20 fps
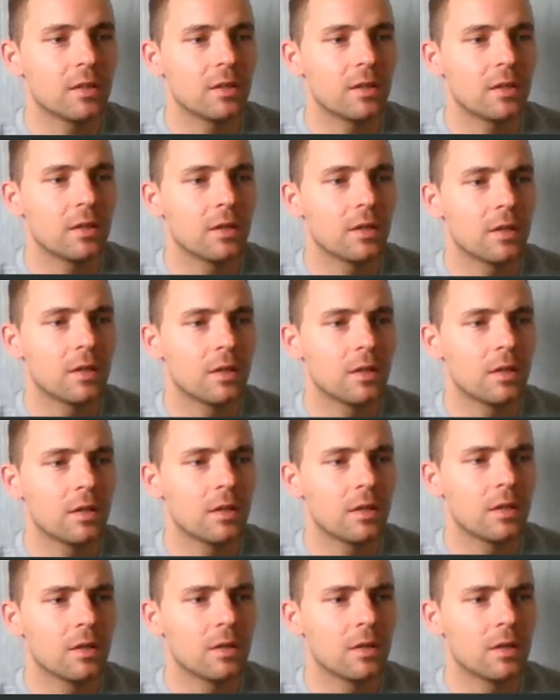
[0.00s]

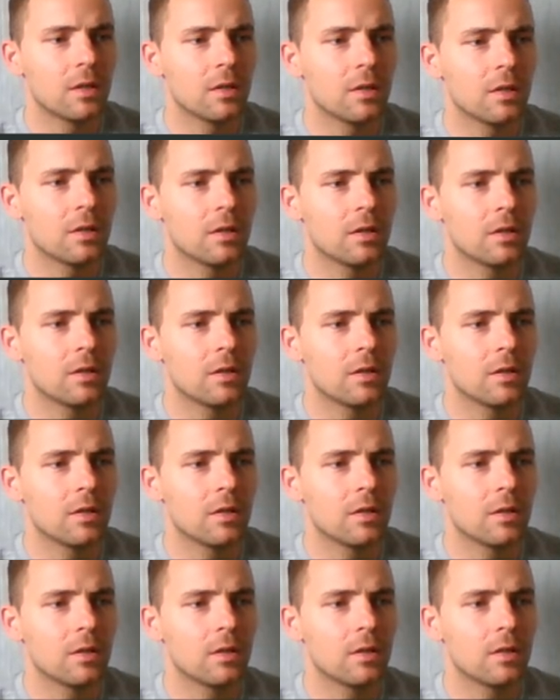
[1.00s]

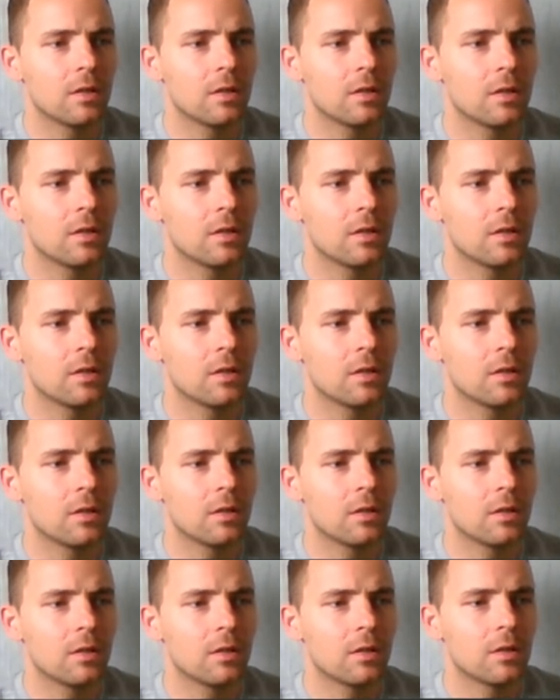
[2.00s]

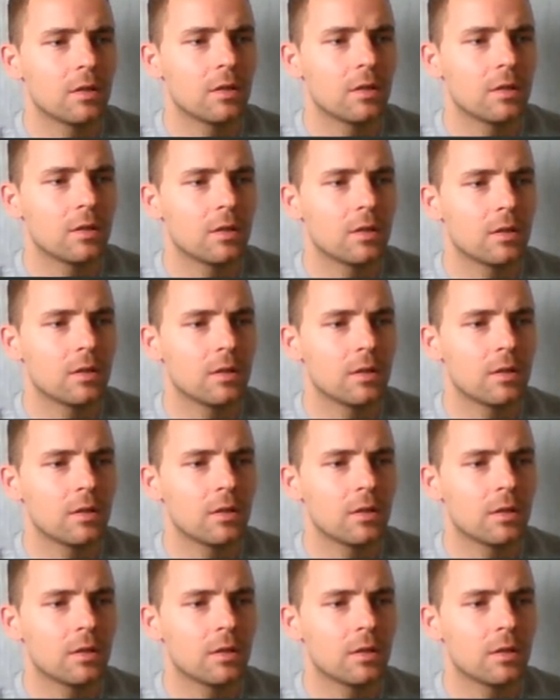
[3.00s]
No one is speaking in this clip.